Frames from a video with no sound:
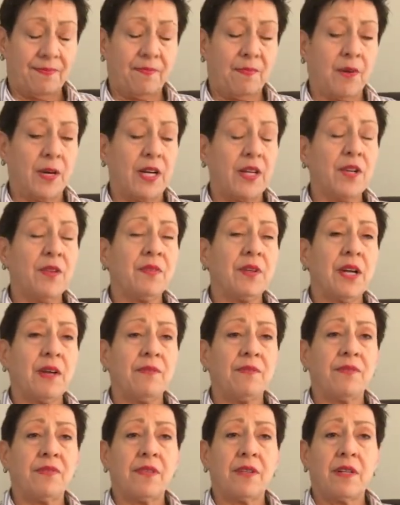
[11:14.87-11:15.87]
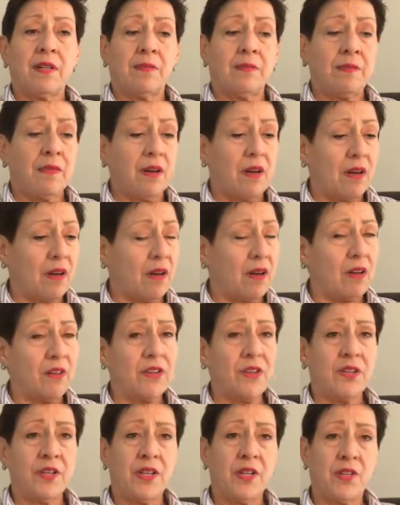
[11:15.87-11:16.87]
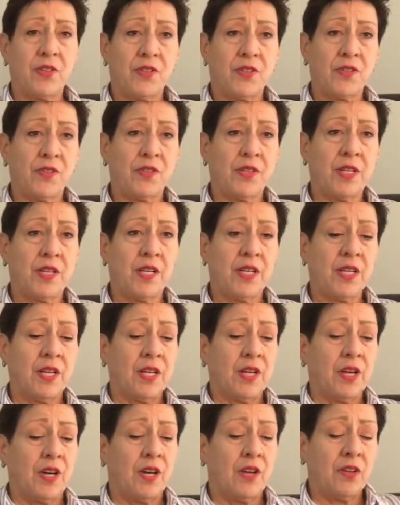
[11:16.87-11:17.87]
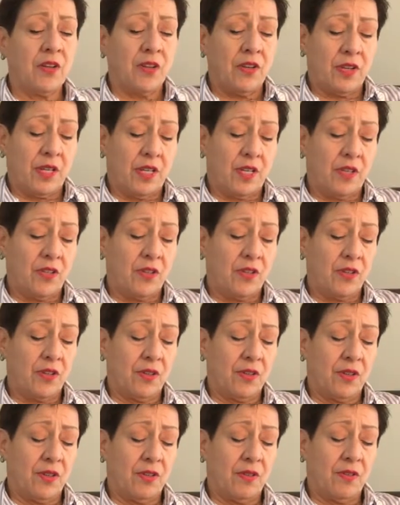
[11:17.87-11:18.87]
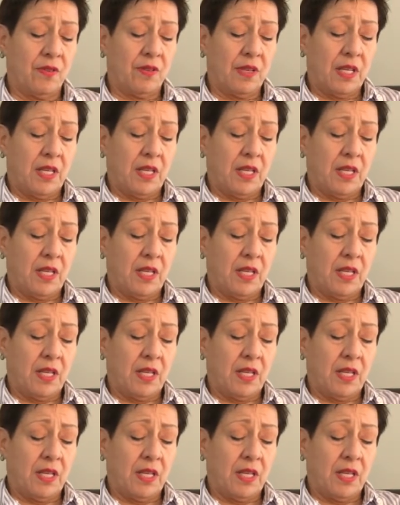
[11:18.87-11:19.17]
where you come from, all your history, all your internal